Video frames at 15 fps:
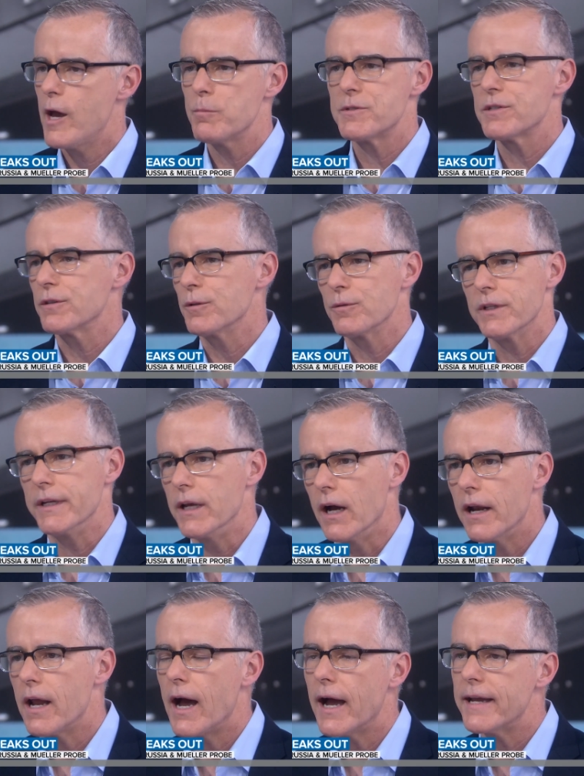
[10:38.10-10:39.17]
Absolutely
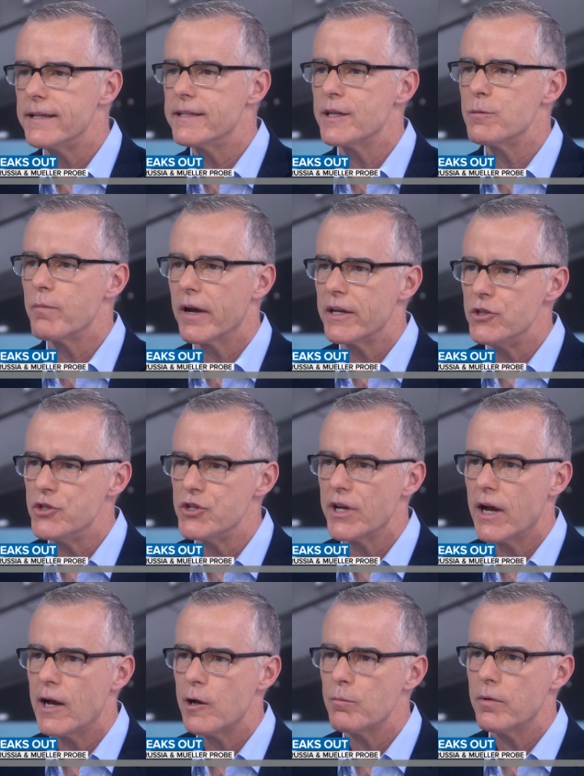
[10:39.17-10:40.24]
not. I did my
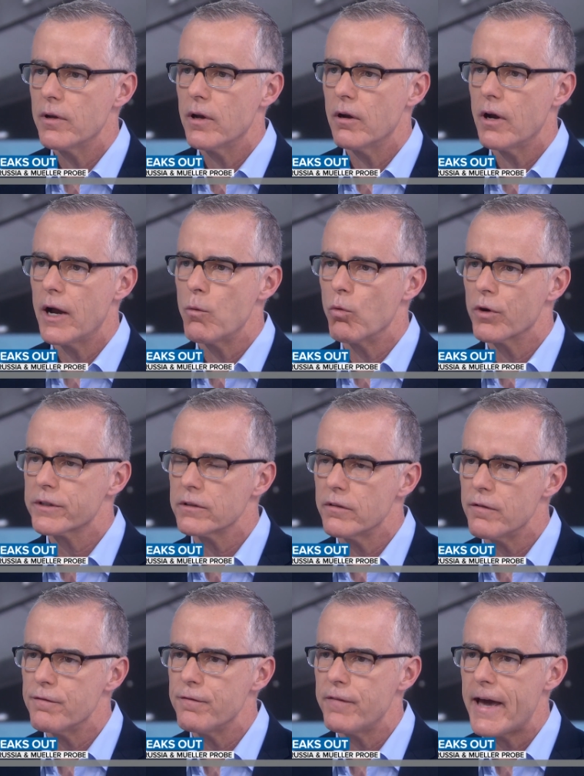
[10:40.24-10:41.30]
job. I worked on
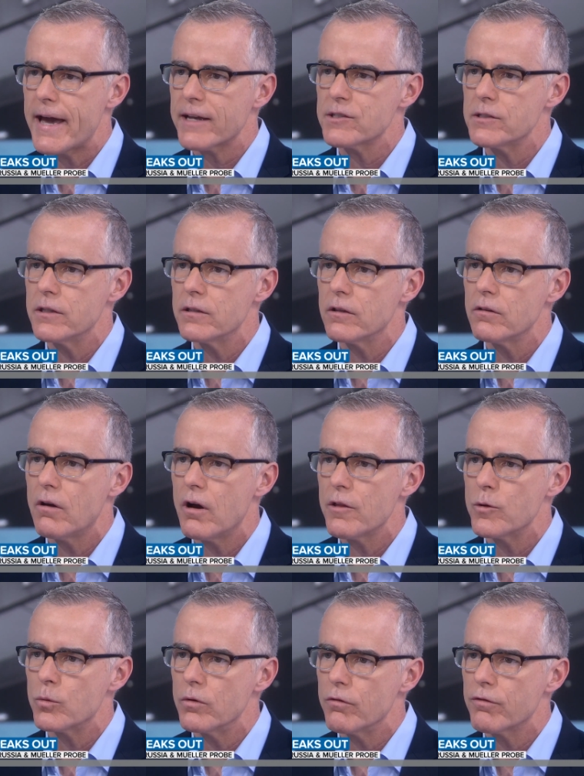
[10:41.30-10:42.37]
the facts and the law
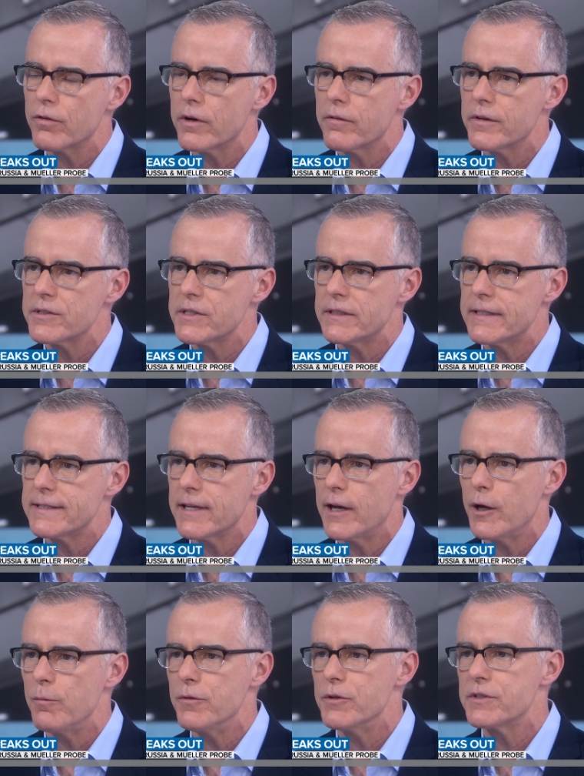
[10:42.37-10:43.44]
that were in front of us at the
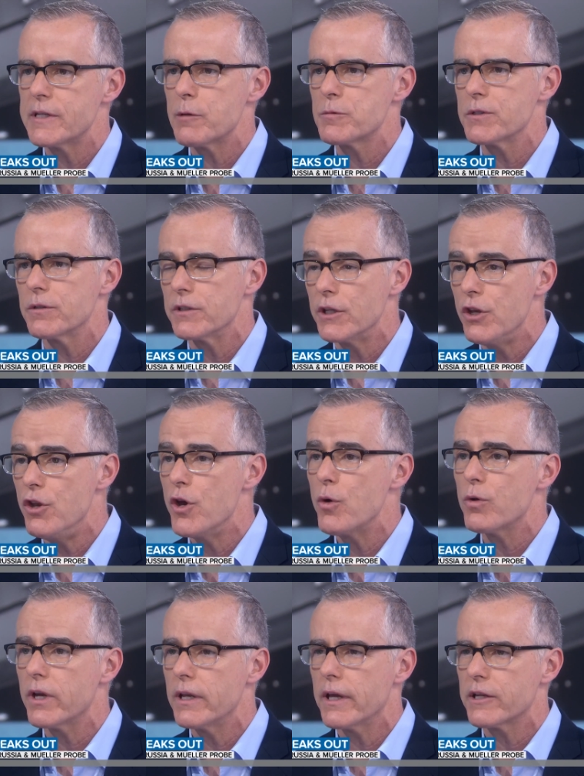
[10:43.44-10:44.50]
time. There's absolutely no
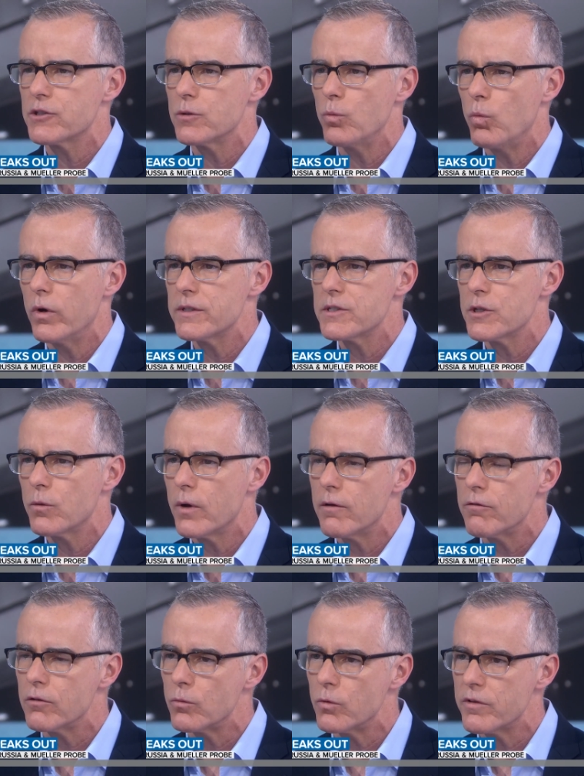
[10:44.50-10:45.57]
connection
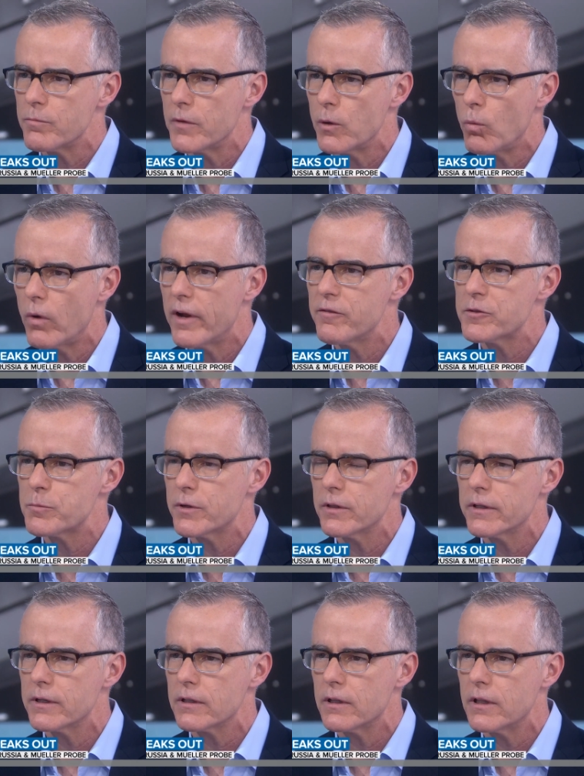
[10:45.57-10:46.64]
whatsoever with my wife's
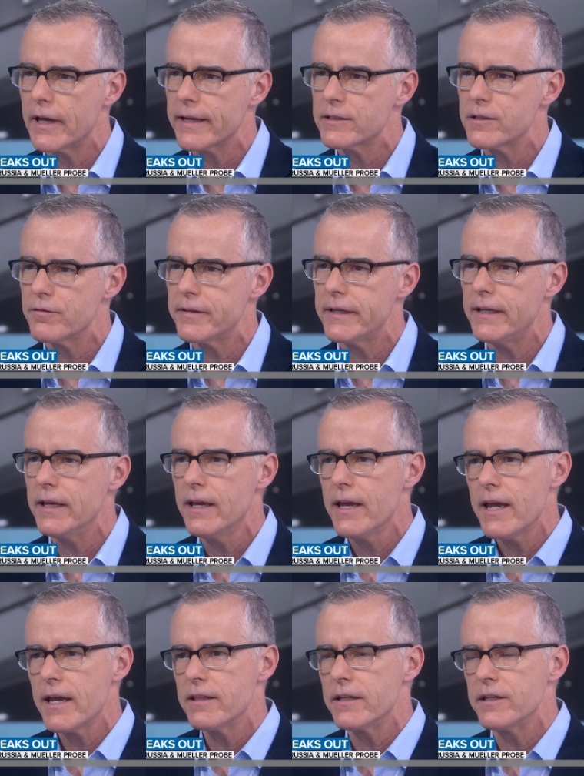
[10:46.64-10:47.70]
political activity
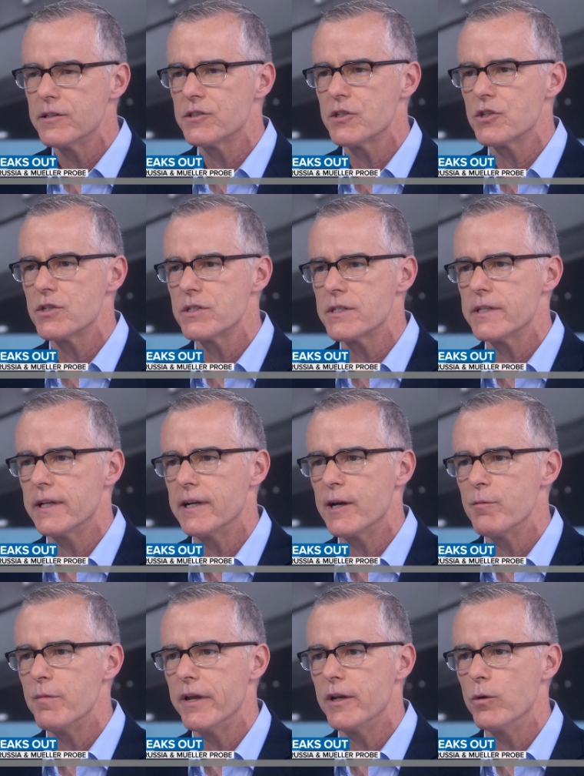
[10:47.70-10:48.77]
and the decisions that
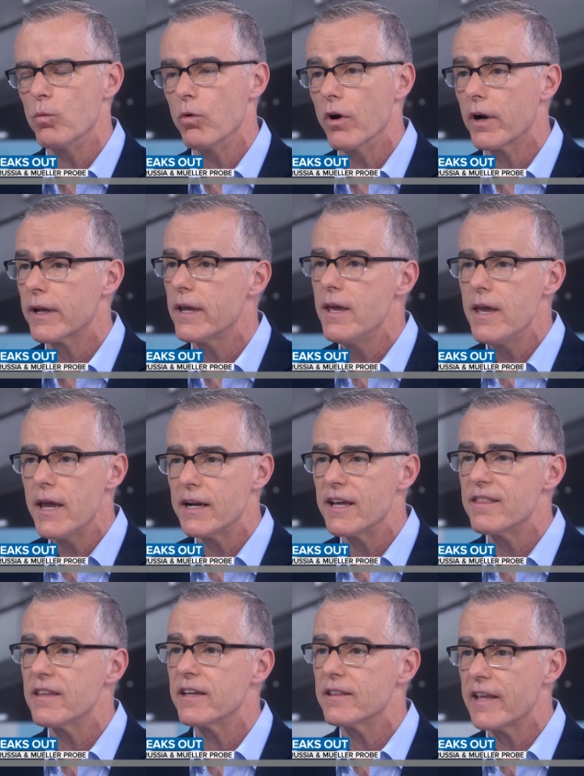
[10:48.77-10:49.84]
I made at work. And I
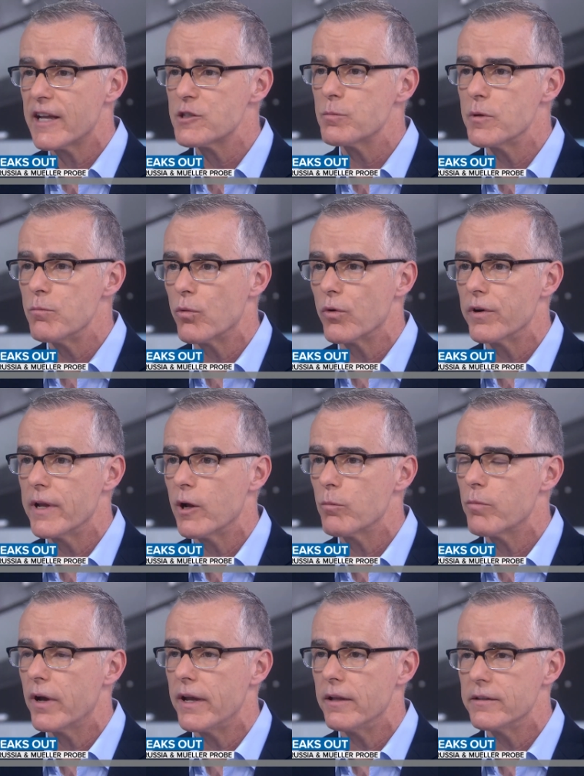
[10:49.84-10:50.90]
think that's been borne out
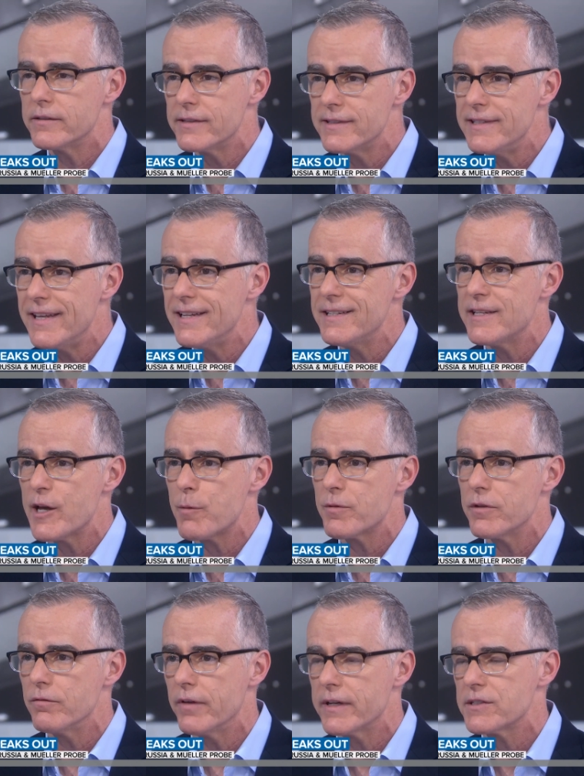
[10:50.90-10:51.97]
by a
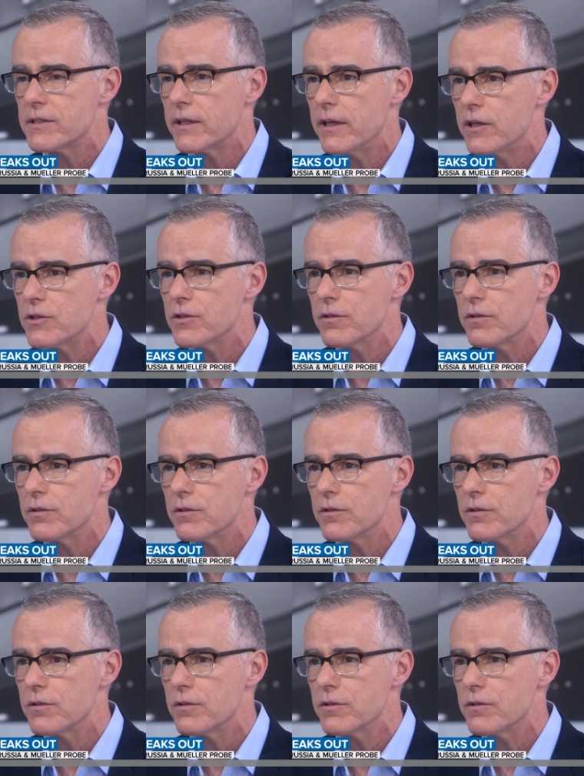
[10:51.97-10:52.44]
in-depth investigation.